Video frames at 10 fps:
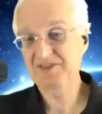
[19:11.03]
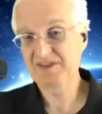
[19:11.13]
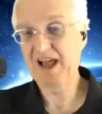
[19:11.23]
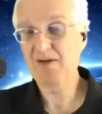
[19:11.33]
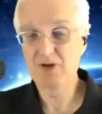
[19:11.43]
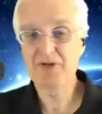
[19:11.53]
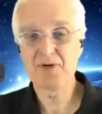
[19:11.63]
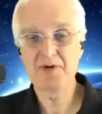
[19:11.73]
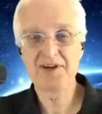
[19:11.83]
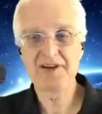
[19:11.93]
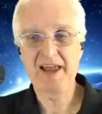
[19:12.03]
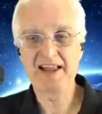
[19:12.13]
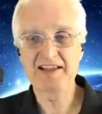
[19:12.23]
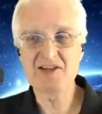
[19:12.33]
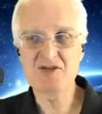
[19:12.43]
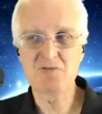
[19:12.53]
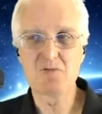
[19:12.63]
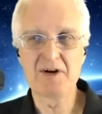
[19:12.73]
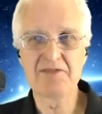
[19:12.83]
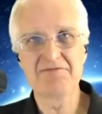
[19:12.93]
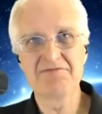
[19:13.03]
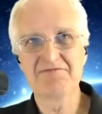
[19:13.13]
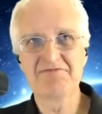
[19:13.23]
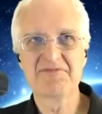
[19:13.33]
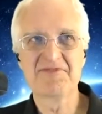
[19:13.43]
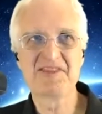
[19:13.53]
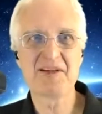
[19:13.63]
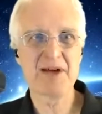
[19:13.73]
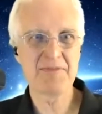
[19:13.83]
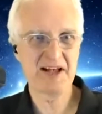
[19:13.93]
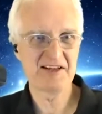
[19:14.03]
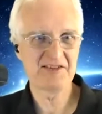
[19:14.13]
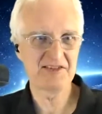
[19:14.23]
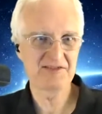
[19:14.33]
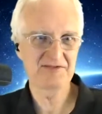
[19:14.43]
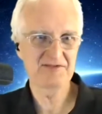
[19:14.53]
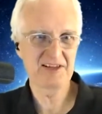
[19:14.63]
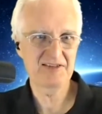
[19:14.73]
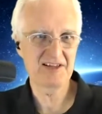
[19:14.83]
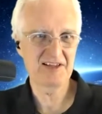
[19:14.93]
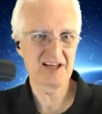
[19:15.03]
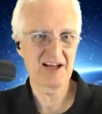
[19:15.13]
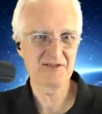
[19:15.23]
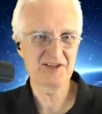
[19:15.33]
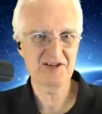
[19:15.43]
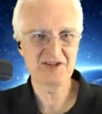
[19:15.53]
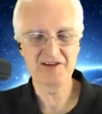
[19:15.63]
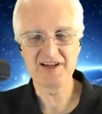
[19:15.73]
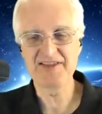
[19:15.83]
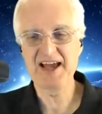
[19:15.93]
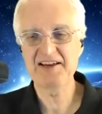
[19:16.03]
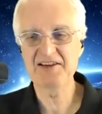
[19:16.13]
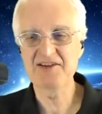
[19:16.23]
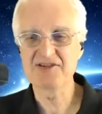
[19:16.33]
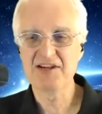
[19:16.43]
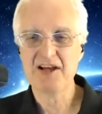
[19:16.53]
I will throw in at least one semi-positive in the conversation here, and that is